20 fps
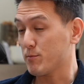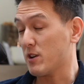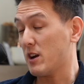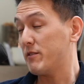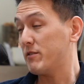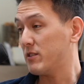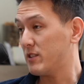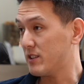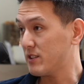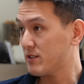
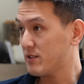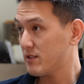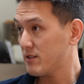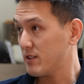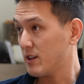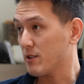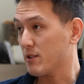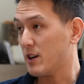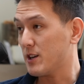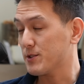prevalent
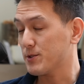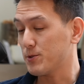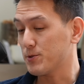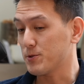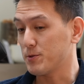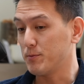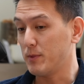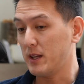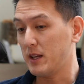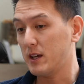across
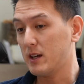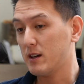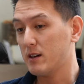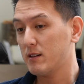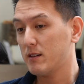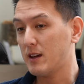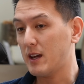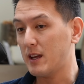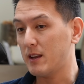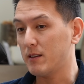social
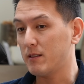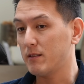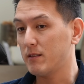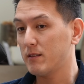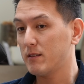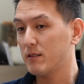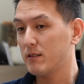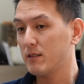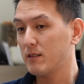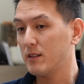media and
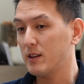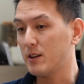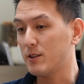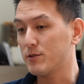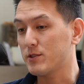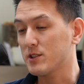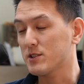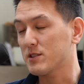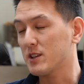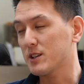you know
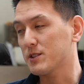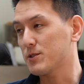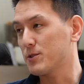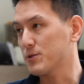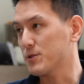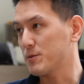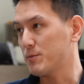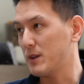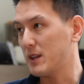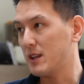just like
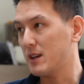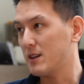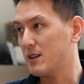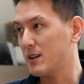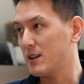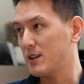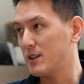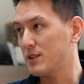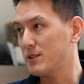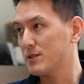social
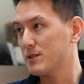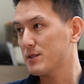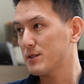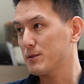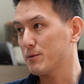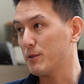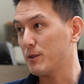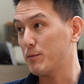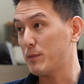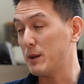media
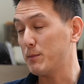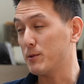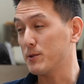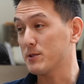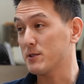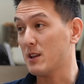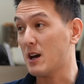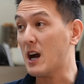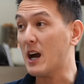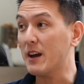is with
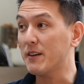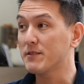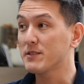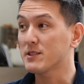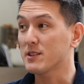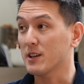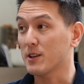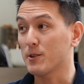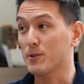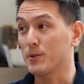people's
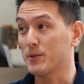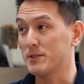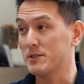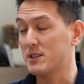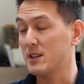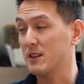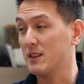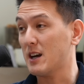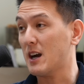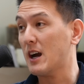lives like you're only
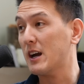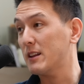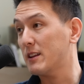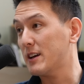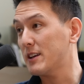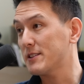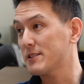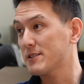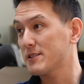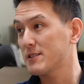seeing the
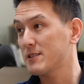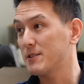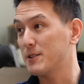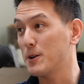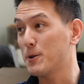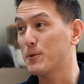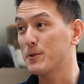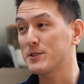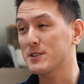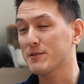highlights
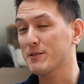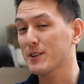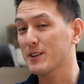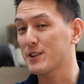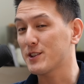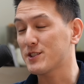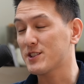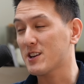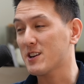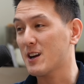no one's ever going
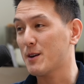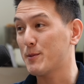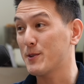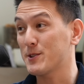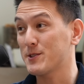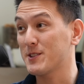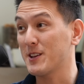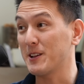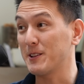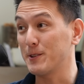to share how
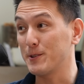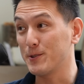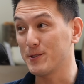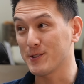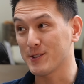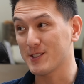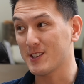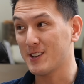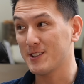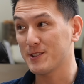much they
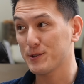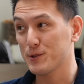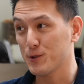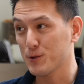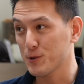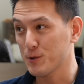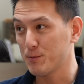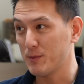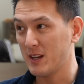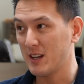lose on
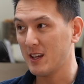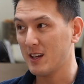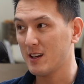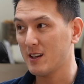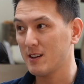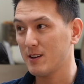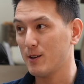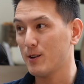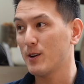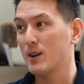social
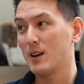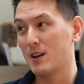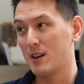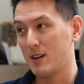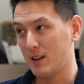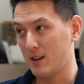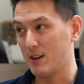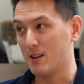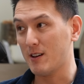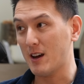media
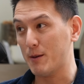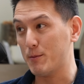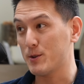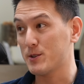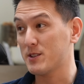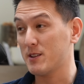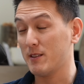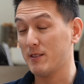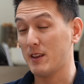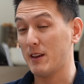you know how
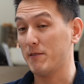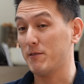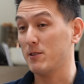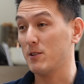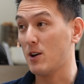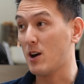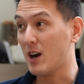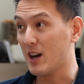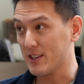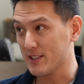much that they've
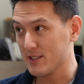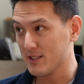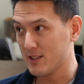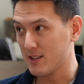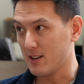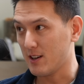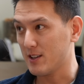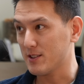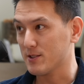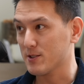lost
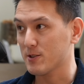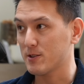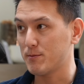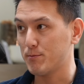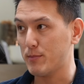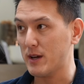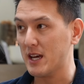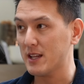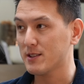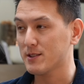on certain
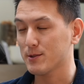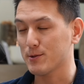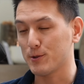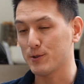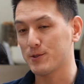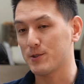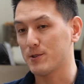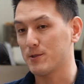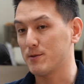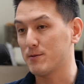bets or
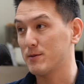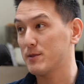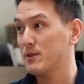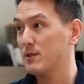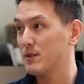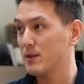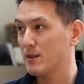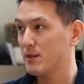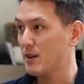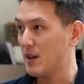certain
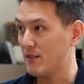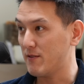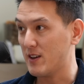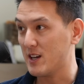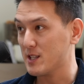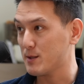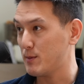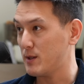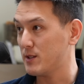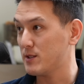
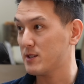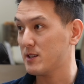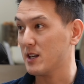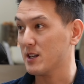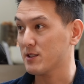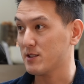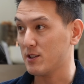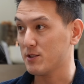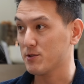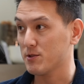investments
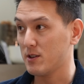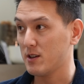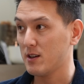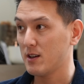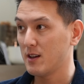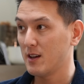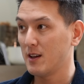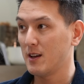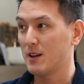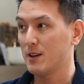etc
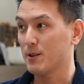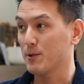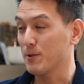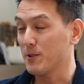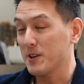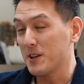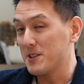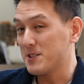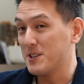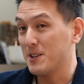you're
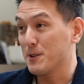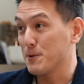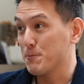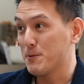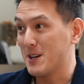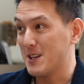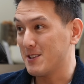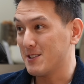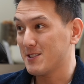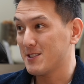only going to see their
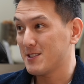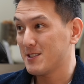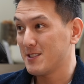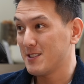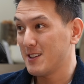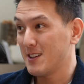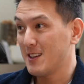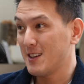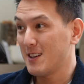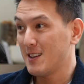wins
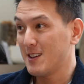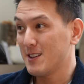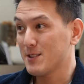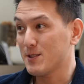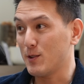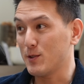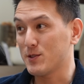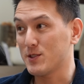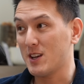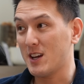mm.
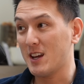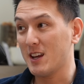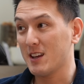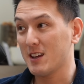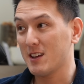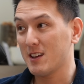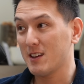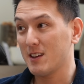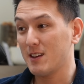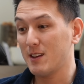so it's mm.
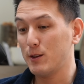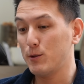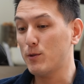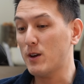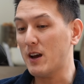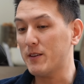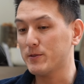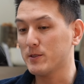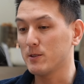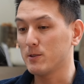like you
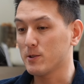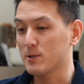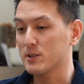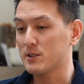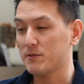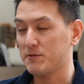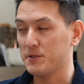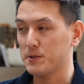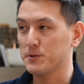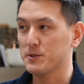have to learn
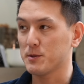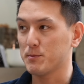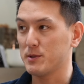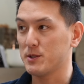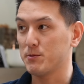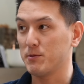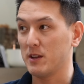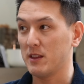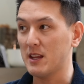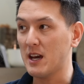to filter
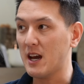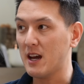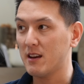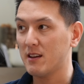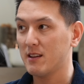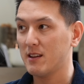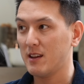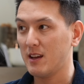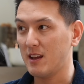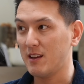between that
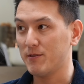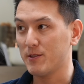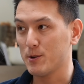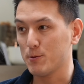if